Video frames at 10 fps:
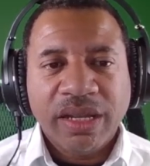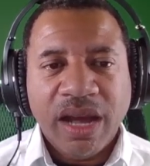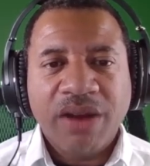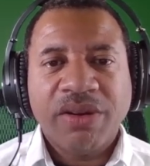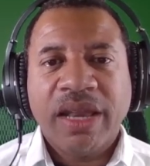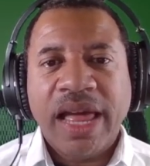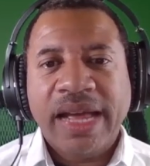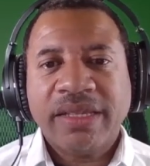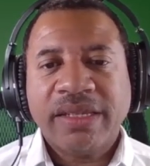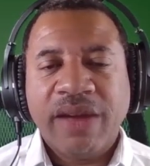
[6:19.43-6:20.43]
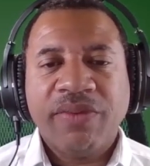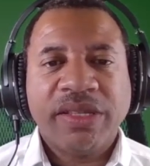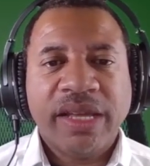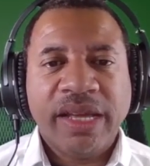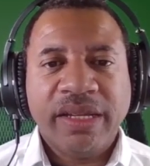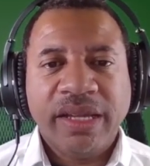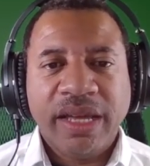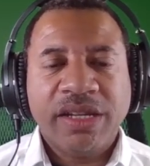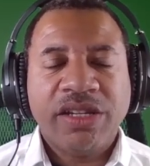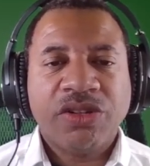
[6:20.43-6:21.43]
underlines everything in
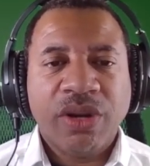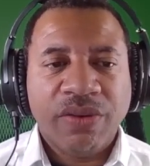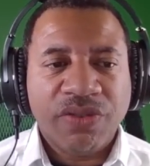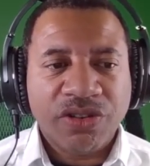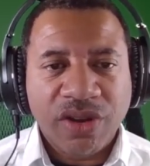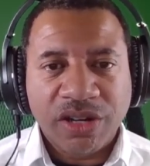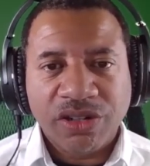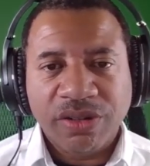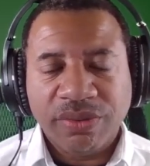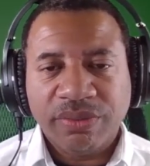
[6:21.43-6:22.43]
the digital infrastructure.